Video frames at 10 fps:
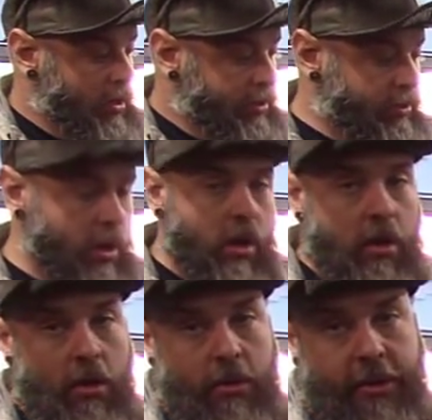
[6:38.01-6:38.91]

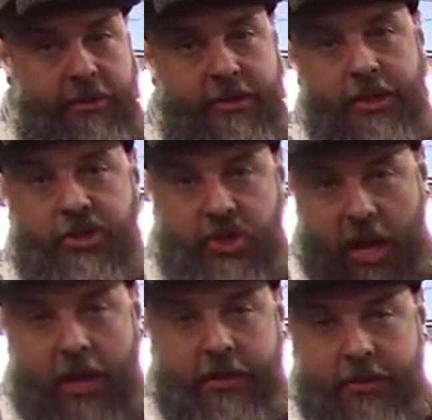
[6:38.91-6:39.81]
So instead of
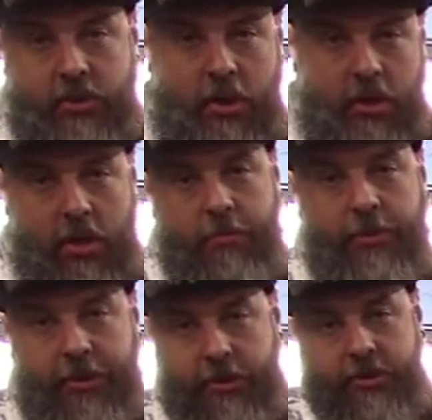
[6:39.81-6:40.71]
jacking the truck up and
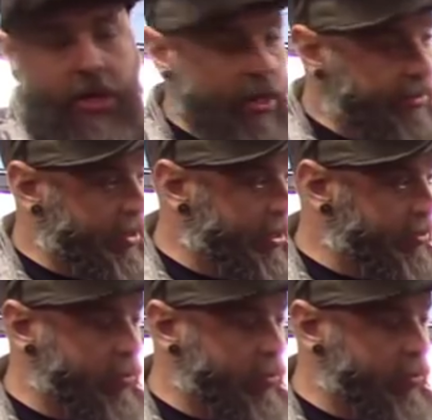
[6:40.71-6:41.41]
putting it on jack stands,